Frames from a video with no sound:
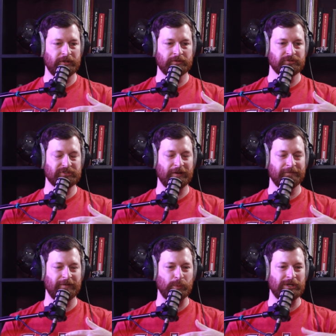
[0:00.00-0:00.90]
stuff
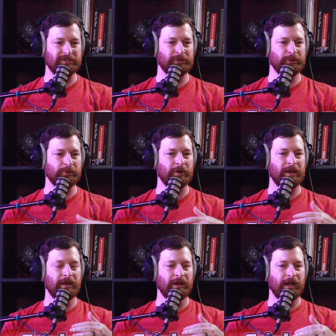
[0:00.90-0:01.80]
that we do.
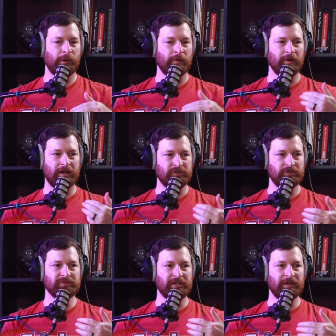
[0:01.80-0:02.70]
However, I do
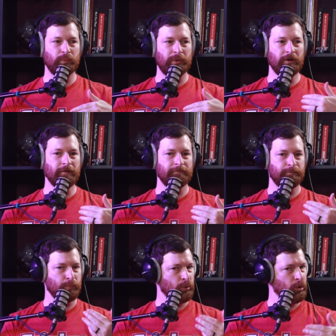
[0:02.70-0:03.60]
say we are
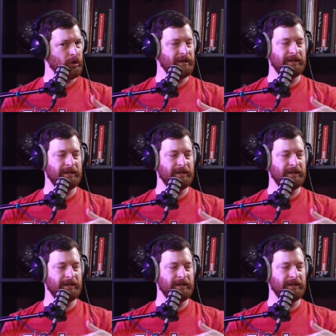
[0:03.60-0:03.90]
pretty